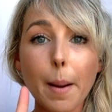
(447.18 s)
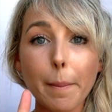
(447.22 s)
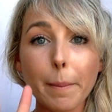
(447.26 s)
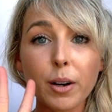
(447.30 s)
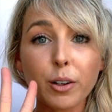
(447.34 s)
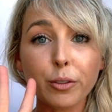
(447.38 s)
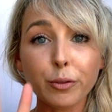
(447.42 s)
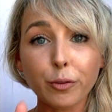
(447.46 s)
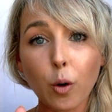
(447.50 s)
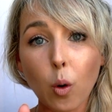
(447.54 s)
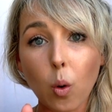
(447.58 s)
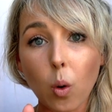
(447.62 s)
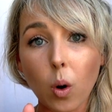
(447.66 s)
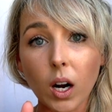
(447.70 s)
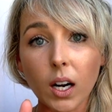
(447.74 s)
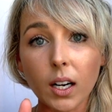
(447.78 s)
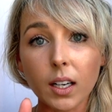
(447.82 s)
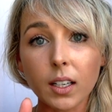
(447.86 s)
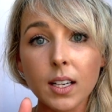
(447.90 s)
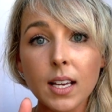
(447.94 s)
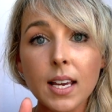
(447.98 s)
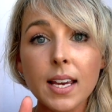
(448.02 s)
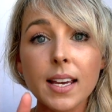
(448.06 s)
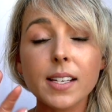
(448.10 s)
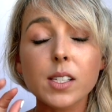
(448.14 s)
Number 4
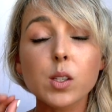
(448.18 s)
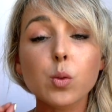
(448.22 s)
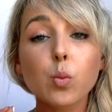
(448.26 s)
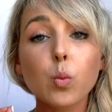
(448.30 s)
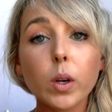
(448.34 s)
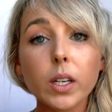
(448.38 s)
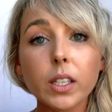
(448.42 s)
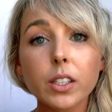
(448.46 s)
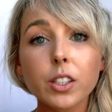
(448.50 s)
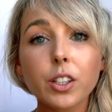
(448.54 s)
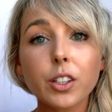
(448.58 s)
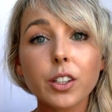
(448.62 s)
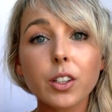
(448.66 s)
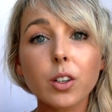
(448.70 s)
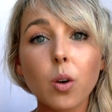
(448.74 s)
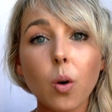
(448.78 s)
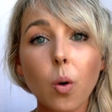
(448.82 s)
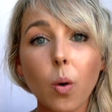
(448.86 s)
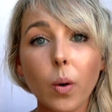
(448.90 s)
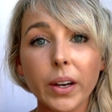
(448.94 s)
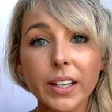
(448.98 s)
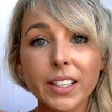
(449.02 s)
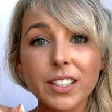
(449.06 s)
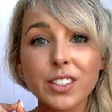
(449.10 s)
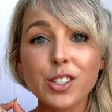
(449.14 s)
is when you're
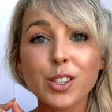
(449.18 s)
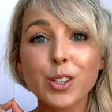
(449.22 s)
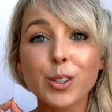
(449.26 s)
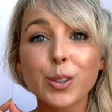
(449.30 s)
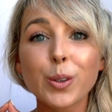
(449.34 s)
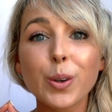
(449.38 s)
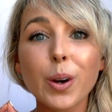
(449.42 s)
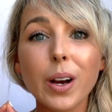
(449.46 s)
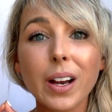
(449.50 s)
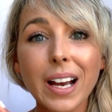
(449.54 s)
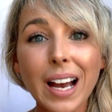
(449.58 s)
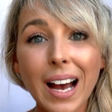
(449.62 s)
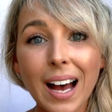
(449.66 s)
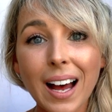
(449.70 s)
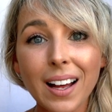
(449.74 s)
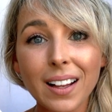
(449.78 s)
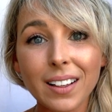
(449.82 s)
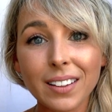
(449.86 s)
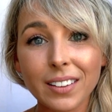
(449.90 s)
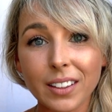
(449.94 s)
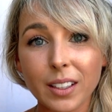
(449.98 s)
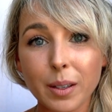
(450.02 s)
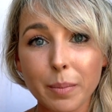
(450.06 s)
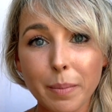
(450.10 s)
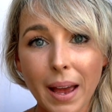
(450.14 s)
going to
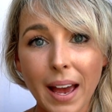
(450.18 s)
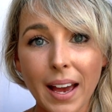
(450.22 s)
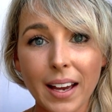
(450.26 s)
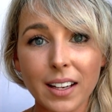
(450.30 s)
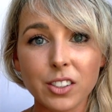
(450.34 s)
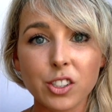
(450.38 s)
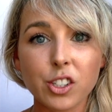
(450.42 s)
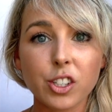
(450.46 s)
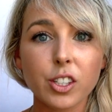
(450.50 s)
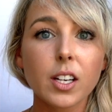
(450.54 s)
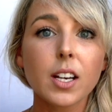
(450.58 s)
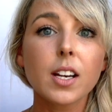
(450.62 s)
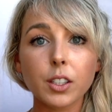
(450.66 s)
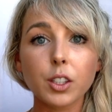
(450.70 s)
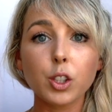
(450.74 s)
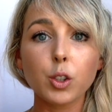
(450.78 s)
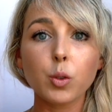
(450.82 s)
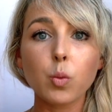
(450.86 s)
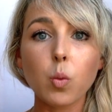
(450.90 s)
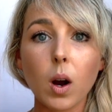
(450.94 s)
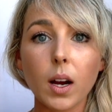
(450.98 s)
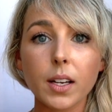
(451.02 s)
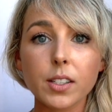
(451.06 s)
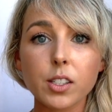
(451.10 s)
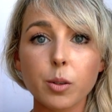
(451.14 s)
color match. You
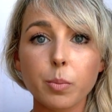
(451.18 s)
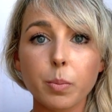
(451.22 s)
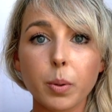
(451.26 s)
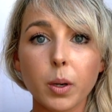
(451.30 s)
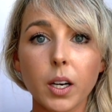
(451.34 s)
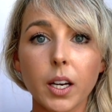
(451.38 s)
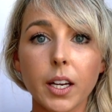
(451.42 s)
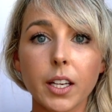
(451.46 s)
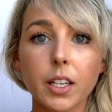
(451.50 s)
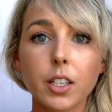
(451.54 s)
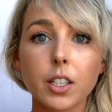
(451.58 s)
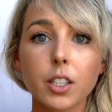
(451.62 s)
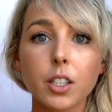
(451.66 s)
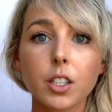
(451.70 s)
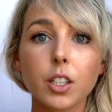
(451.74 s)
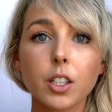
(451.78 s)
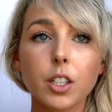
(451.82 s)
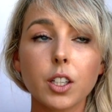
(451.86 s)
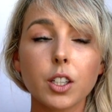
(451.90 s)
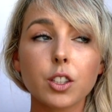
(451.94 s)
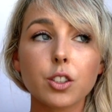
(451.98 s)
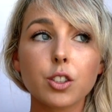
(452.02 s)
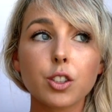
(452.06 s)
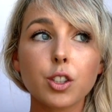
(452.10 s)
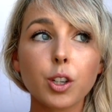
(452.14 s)
want to put
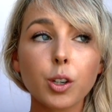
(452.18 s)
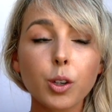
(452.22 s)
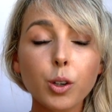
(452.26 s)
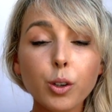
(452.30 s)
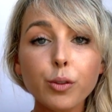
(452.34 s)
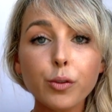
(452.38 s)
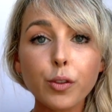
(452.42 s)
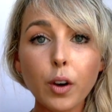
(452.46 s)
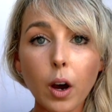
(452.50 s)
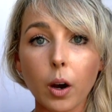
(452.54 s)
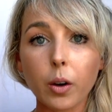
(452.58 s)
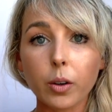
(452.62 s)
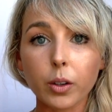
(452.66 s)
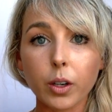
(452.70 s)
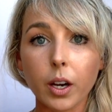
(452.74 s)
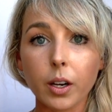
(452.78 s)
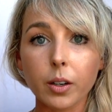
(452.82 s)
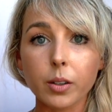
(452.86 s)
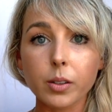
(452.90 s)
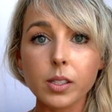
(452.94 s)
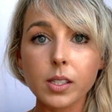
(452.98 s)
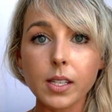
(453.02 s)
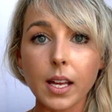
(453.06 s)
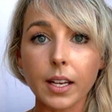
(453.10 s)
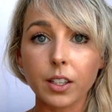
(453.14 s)
two
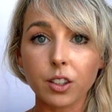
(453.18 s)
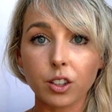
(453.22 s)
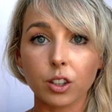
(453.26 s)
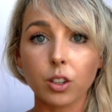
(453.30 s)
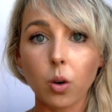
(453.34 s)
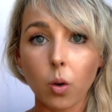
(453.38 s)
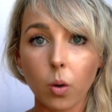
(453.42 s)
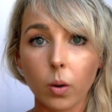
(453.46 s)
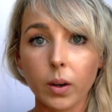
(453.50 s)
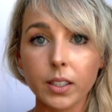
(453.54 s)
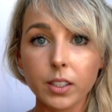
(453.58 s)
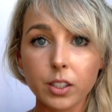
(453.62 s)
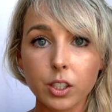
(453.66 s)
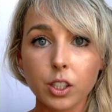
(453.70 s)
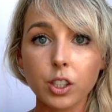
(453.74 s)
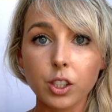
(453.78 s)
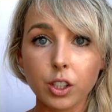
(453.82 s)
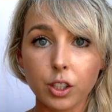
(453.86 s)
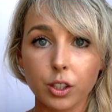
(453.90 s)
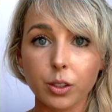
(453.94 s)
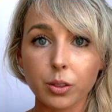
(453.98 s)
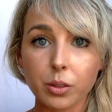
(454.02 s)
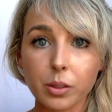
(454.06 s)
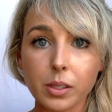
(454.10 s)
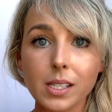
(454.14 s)
photos that you're going to
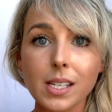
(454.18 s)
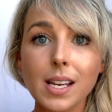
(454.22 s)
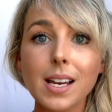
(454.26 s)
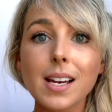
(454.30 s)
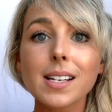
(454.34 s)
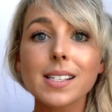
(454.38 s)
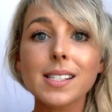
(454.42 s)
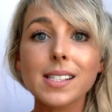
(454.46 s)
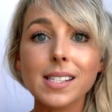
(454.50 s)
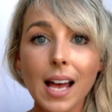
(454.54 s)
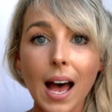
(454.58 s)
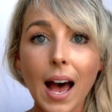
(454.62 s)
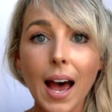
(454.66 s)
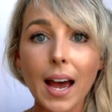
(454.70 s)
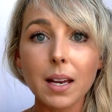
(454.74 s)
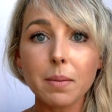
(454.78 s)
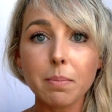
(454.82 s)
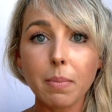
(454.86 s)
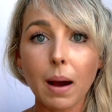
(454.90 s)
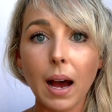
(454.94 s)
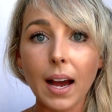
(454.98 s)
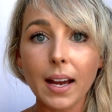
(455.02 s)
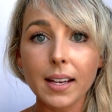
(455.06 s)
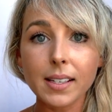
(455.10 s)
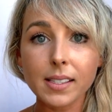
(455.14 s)
use side
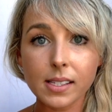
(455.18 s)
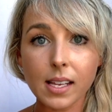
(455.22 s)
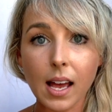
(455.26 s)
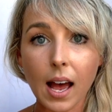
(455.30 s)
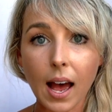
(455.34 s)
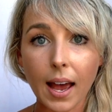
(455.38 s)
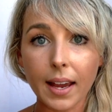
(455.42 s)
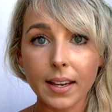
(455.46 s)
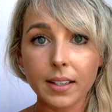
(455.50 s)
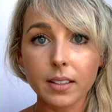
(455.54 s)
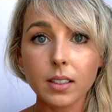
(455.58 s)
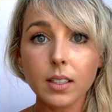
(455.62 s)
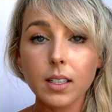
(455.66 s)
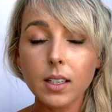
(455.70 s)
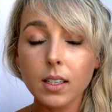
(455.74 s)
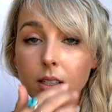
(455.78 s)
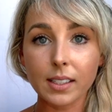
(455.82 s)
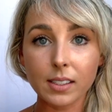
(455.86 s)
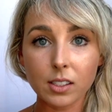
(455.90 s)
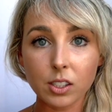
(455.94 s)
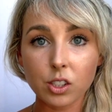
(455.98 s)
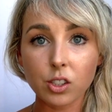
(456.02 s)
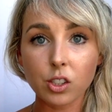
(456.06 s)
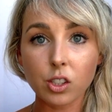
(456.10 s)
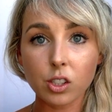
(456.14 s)
by side.
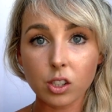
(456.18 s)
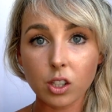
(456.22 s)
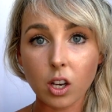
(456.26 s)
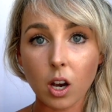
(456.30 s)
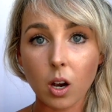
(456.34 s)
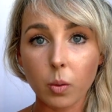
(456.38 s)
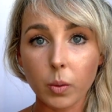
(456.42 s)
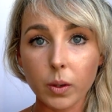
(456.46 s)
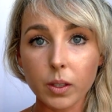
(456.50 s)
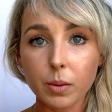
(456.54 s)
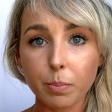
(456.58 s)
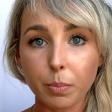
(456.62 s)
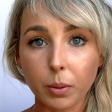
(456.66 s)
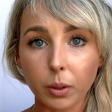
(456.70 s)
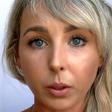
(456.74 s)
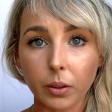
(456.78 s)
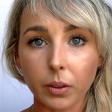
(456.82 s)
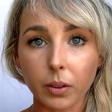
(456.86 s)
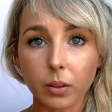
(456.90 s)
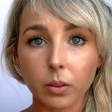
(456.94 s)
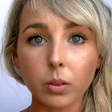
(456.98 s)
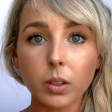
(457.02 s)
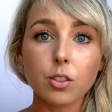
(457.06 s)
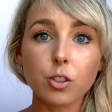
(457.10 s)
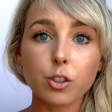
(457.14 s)
Let's just go with
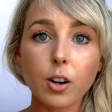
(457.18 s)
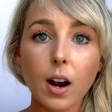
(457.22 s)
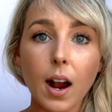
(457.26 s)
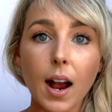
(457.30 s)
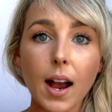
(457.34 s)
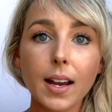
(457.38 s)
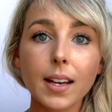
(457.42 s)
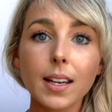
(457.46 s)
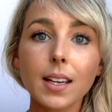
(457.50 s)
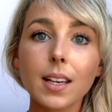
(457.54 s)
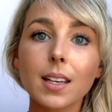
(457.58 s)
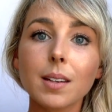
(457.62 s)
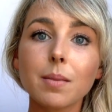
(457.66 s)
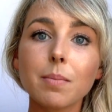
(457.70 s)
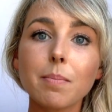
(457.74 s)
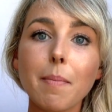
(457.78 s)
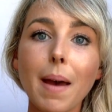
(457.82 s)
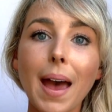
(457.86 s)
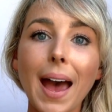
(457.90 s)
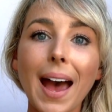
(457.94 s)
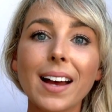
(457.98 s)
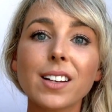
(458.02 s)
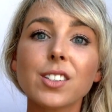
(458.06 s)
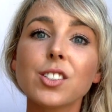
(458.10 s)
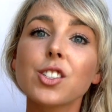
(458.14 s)
blue. Try and
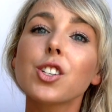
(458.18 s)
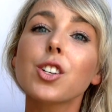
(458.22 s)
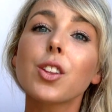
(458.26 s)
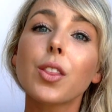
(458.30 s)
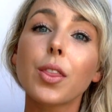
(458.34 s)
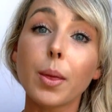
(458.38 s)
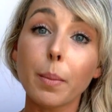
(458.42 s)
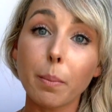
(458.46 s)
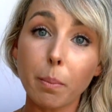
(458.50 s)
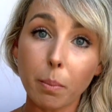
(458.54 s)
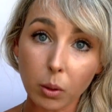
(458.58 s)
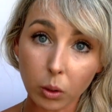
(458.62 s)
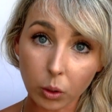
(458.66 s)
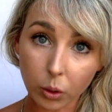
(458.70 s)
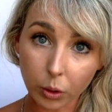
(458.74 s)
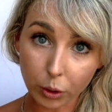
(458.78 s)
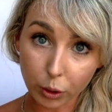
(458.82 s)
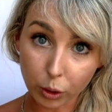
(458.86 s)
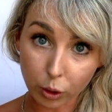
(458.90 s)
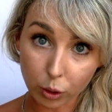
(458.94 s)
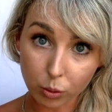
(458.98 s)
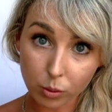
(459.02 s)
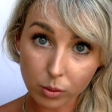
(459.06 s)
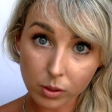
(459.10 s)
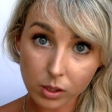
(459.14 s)
match the
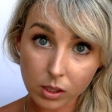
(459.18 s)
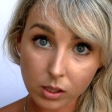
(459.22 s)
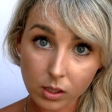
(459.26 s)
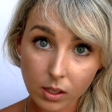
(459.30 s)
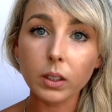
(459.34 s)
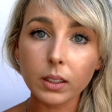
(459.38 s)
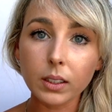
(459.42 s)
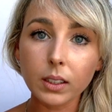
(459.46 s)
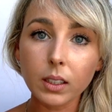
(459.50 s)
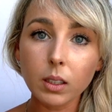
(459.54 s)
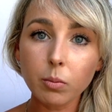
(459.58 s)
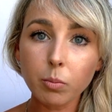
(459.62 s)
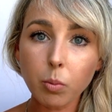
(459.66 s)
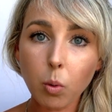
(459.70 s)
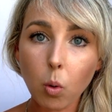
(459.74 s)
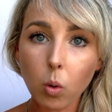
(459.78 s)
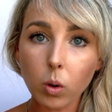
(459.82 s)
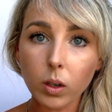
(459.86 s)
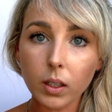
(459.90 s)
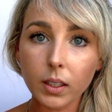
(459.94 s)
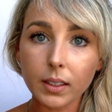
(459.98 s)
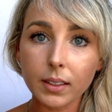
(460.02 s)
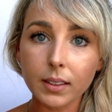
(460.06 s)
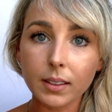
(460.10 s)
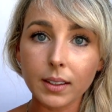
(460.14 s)
blues. Really
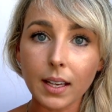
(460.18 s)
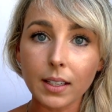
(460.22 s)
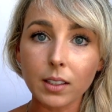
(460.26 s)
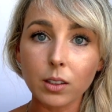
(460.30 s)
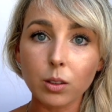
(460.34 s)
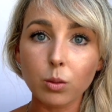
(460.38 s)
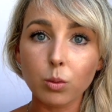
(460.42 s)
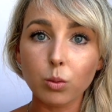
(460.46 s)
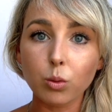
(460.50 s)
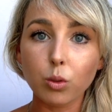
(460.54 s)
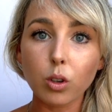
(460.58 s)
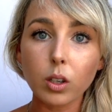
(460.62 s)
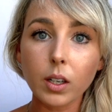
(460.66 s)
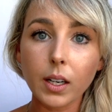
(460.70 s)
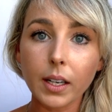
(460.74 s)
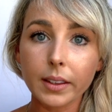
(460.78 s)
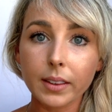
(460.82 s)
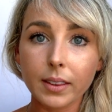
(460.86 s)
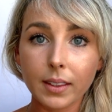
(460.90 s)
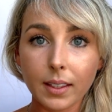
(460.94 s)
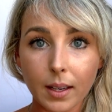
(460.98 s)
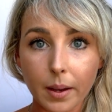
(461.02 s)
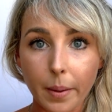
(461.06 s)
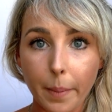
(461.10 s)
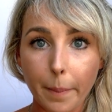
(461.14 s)
important that you look at
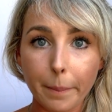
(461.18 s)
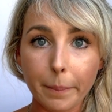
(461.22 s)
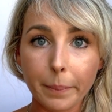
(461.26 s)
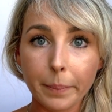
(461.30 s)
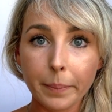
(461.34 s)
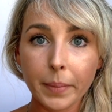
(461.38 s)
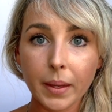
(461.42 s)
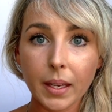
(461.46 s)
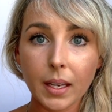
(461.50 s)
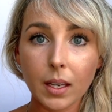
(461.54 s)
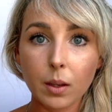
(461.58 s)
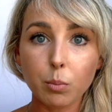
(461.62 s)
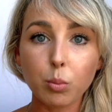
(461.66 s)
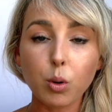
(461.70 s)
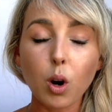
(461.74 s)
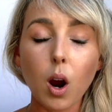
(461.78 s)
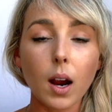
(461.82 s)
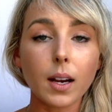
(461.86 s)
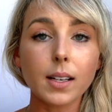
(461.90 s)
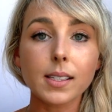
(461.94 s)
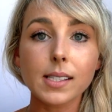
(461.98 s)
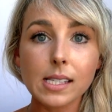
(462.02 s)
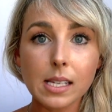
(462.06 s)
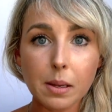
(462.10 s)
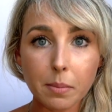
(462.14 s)
them in
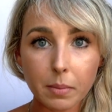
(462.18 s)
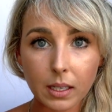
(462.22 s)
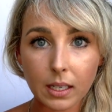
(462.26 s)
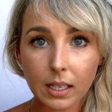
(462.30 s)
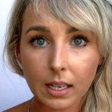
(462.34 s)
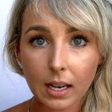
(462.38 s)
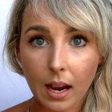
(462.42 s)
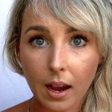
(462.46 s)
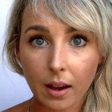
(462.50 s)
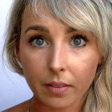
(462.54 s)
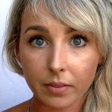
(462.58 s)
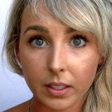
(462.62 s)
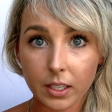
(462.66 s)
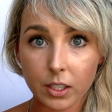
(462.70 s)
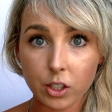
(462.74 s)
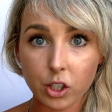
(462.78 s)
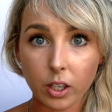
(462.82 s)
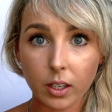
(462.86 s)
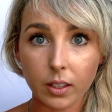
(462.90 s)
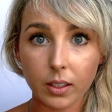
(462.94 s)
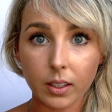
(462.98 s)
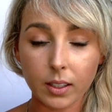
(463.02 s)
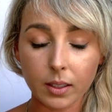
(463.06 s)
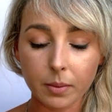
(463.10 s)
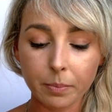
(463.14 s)
proximity of each
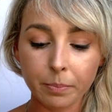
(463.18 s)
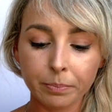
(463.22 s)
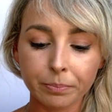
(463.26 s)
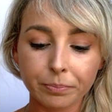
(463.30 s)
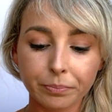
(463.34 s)
other.